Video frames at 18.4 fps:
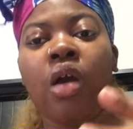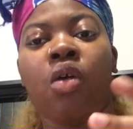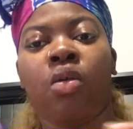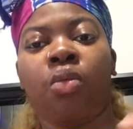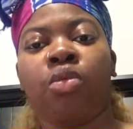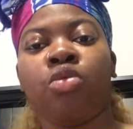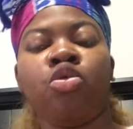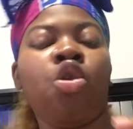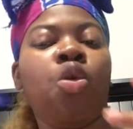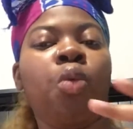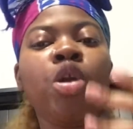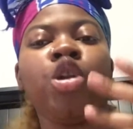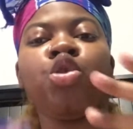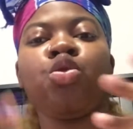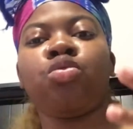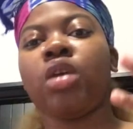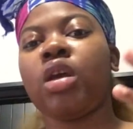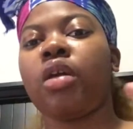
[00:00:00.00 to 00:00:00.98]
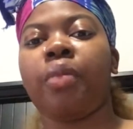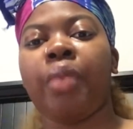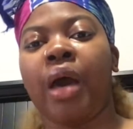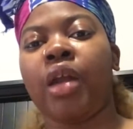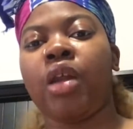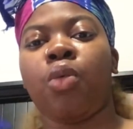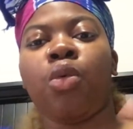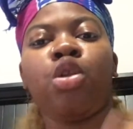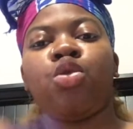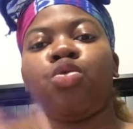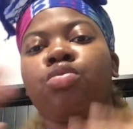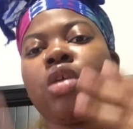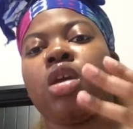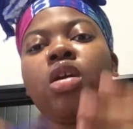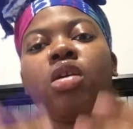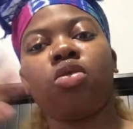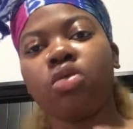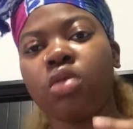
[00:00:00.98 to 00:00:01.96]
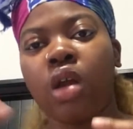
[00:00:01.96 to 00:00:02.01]
You know, what do you think about it? What do you
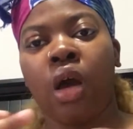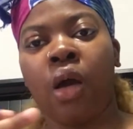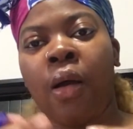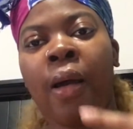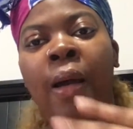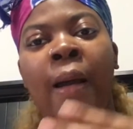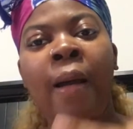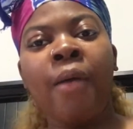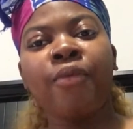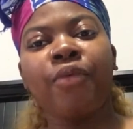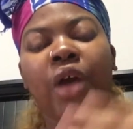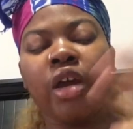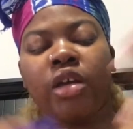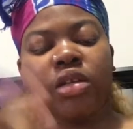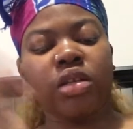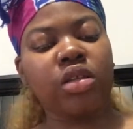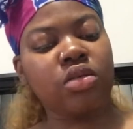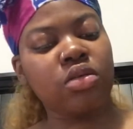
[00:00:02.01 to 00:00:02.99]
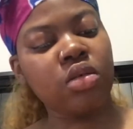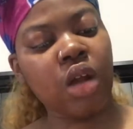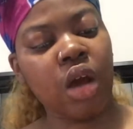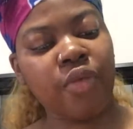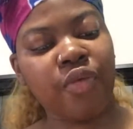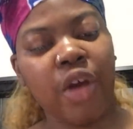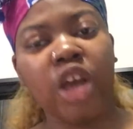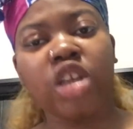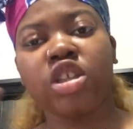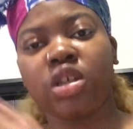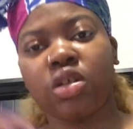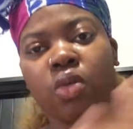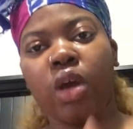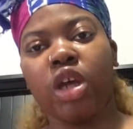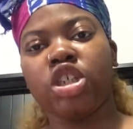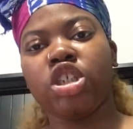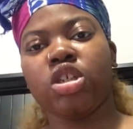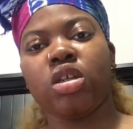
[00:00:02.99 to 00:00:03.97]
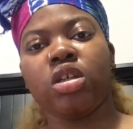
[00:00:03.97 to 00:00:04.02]
think? As far as the
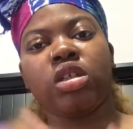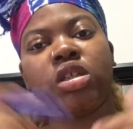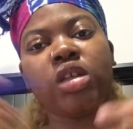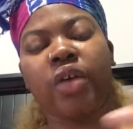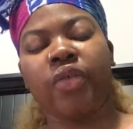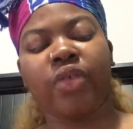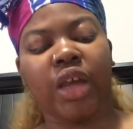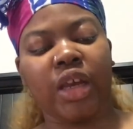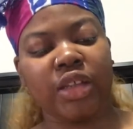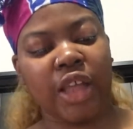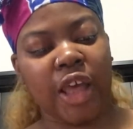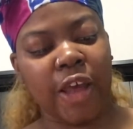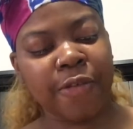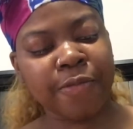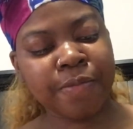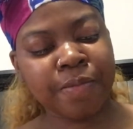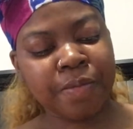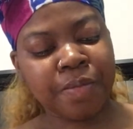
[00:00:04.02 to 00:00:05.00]
question and stuff like that.